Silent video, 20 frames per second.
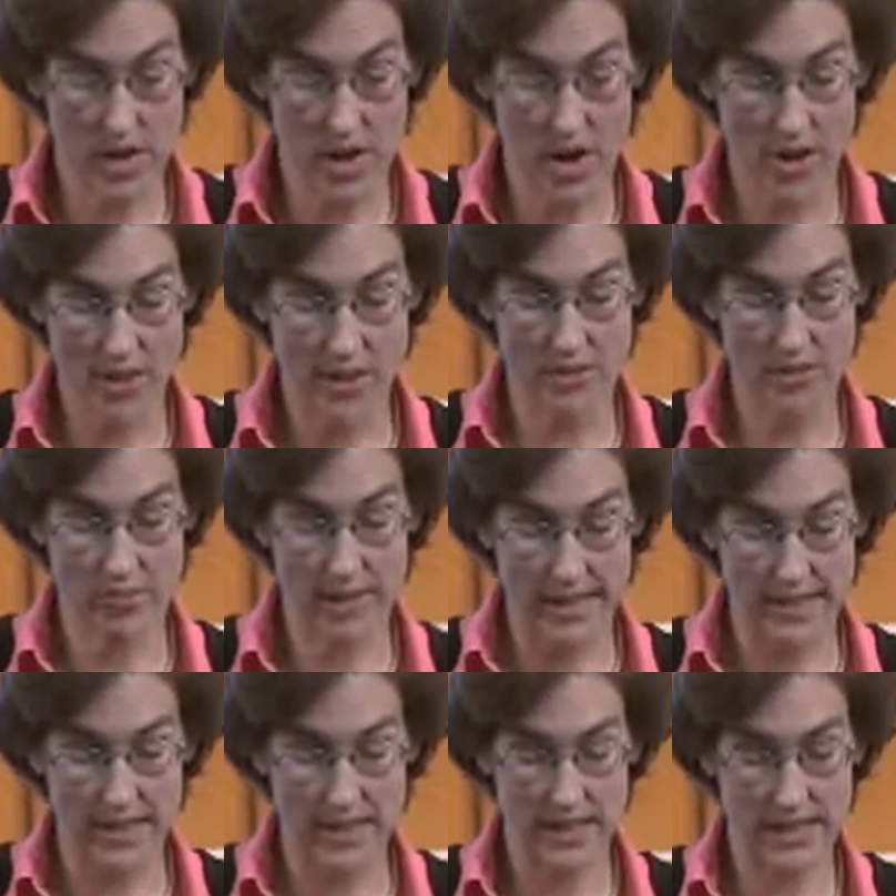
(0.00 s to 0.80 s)
are
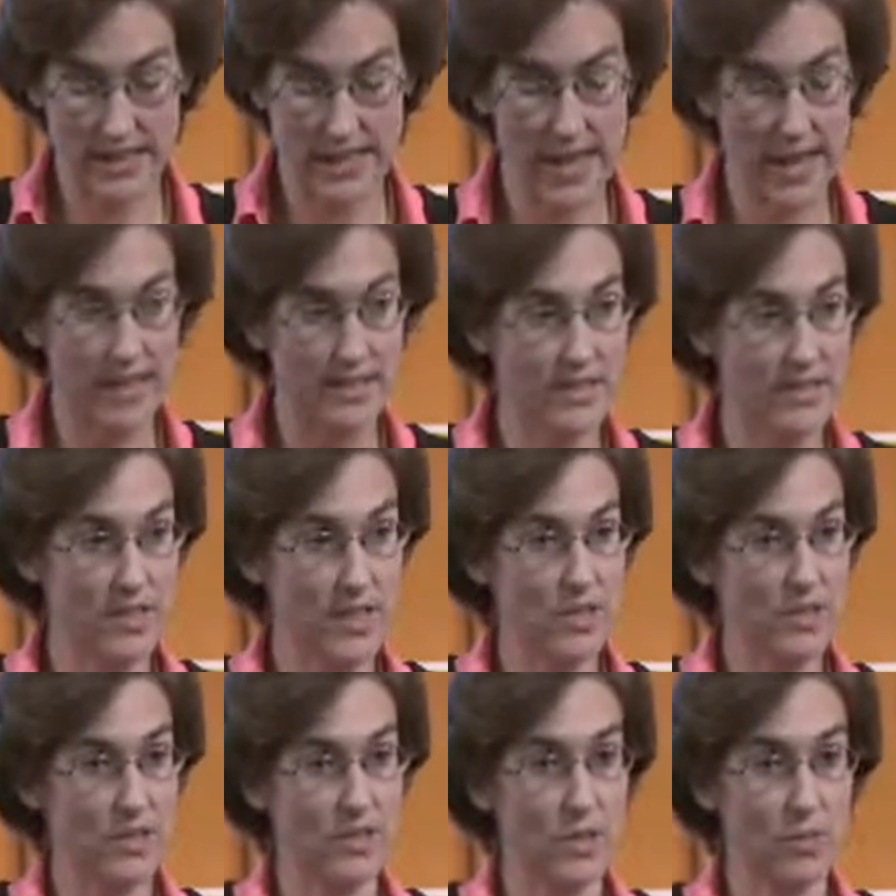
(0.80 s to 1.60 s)
directed
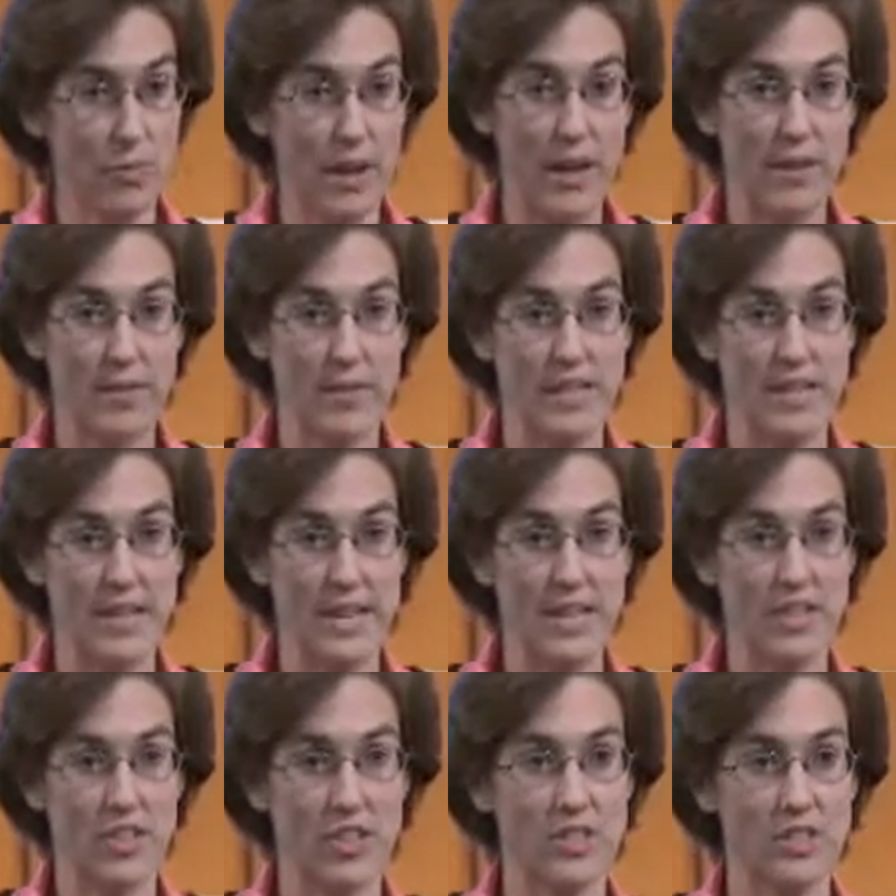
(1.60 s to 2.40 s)
against surrounding
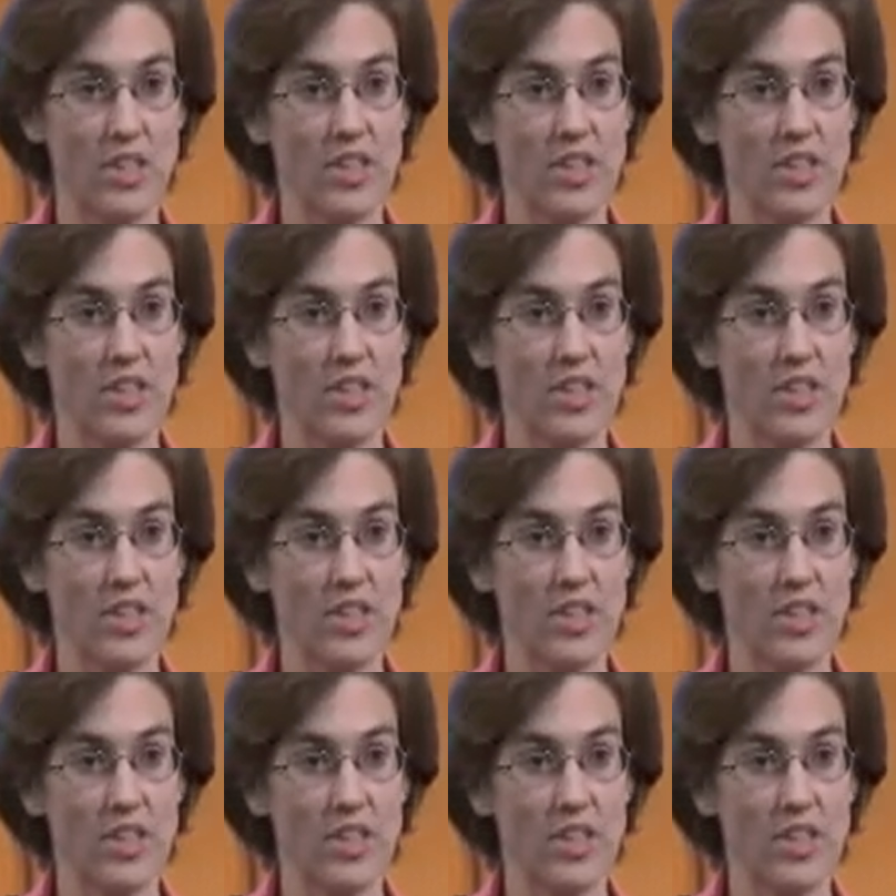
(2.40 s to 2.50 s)
nations,